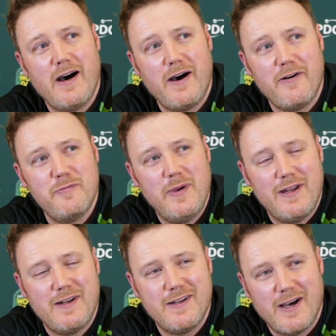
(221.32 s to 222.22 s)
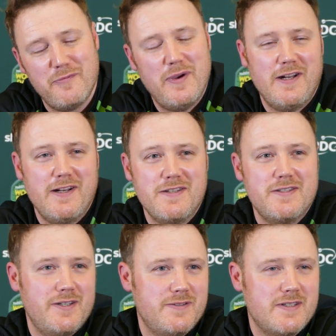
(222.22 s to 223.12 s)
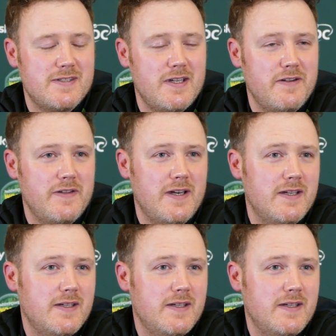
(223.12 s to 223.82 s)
I've been in issues. It's tougher.